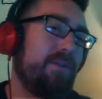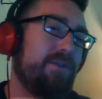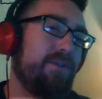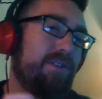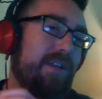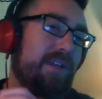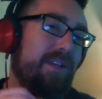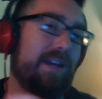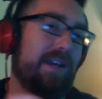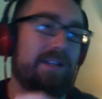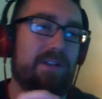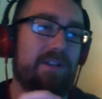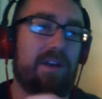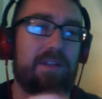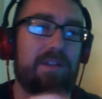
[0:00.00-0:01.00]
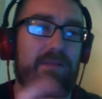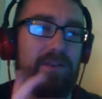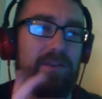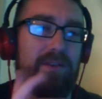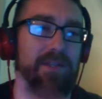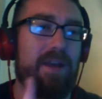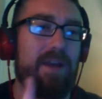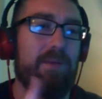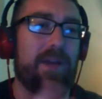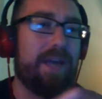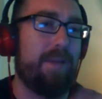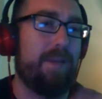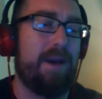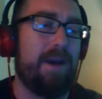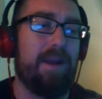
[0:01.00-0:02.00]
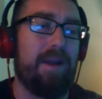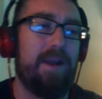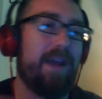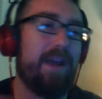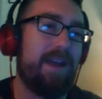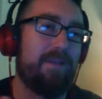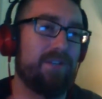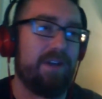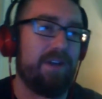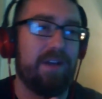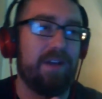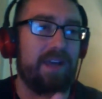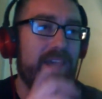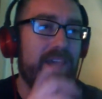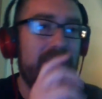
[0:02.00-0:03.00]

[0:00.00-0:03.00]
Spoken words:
I think I saw it the first time when it came out, and I never saw it again.